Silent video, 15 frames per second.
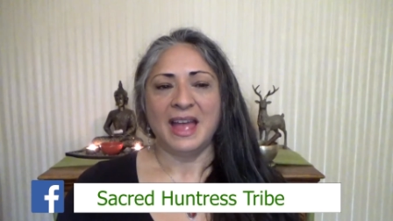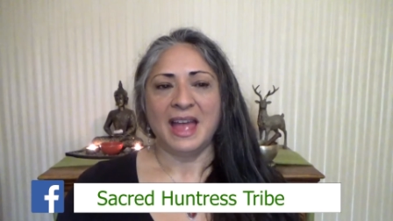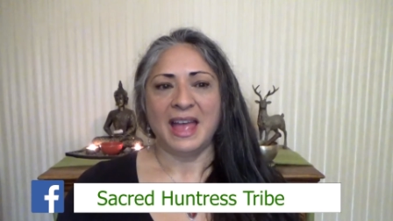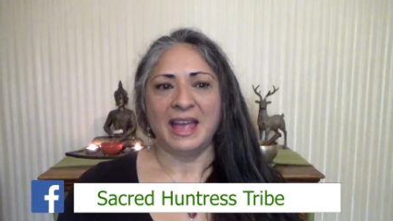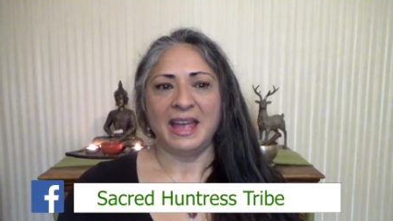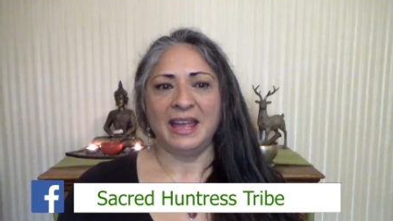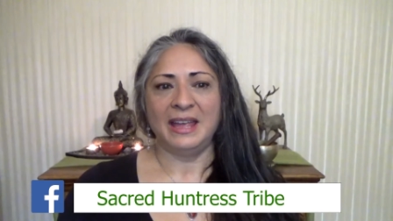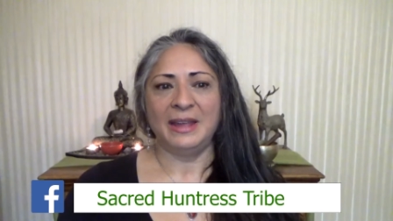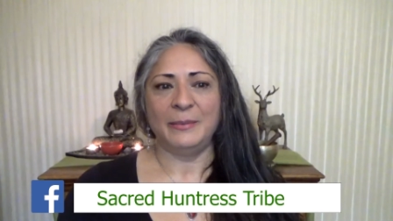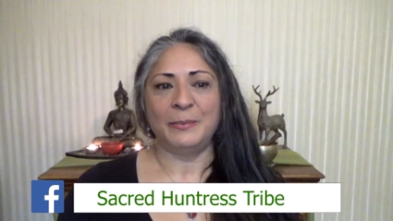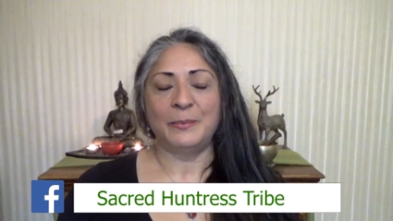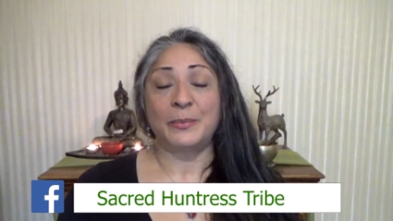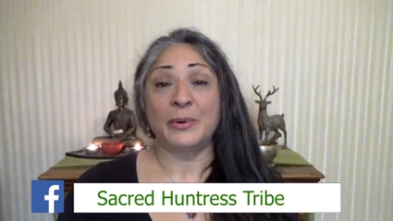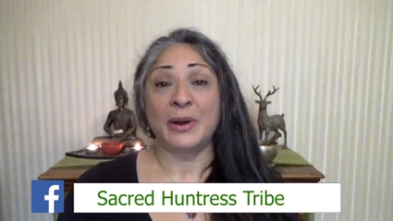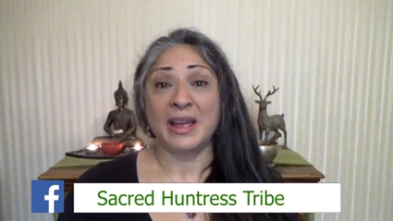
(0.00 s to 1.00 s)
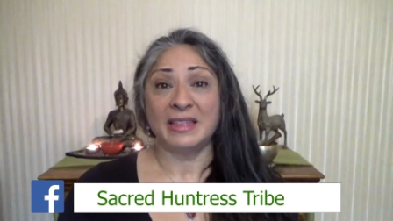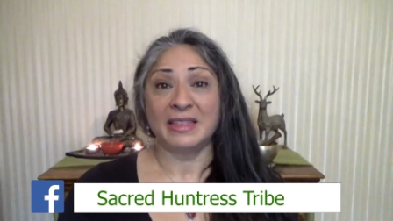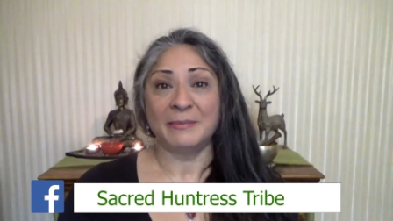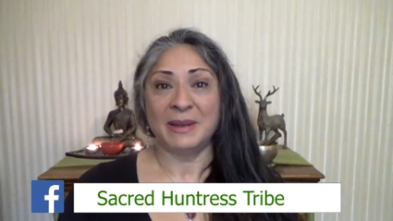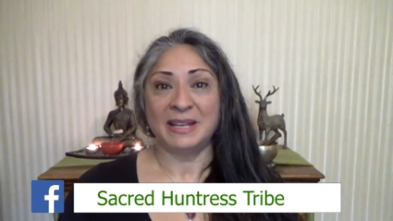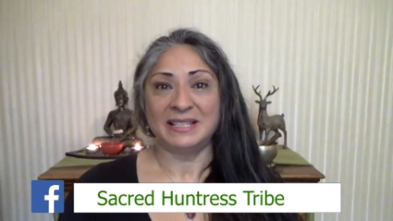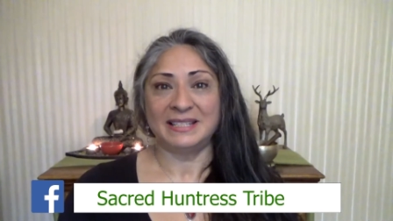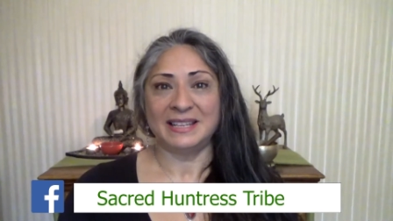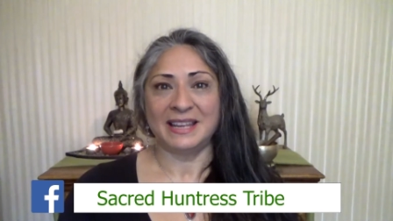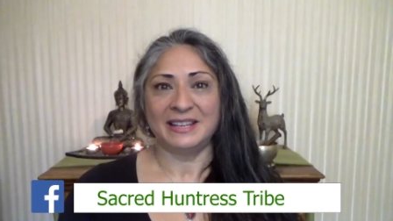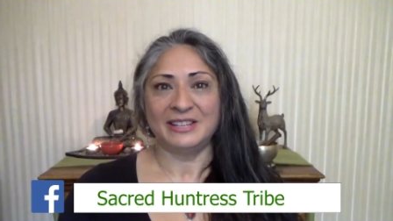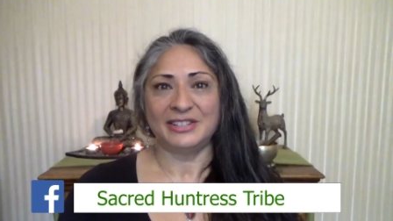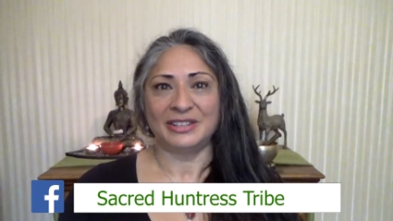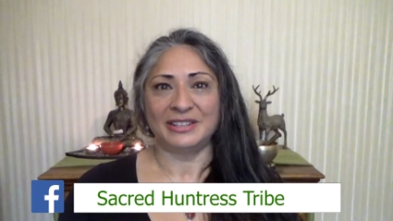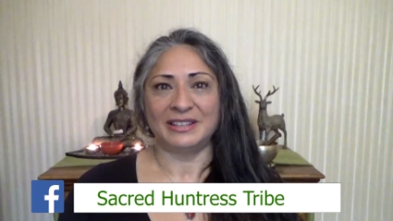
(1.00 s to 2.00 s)
a breath
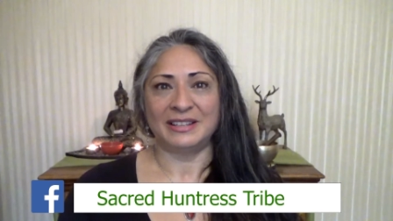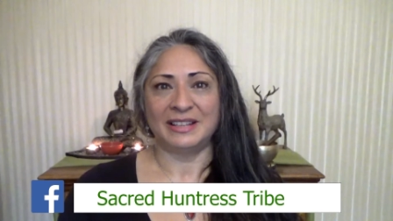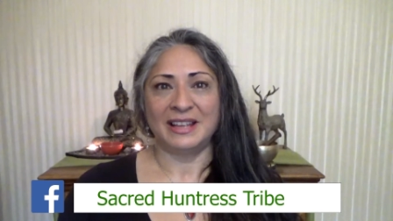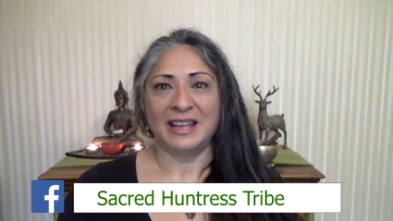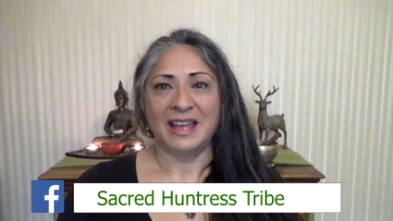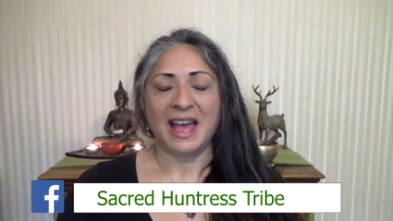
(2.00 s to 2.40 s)
meditation,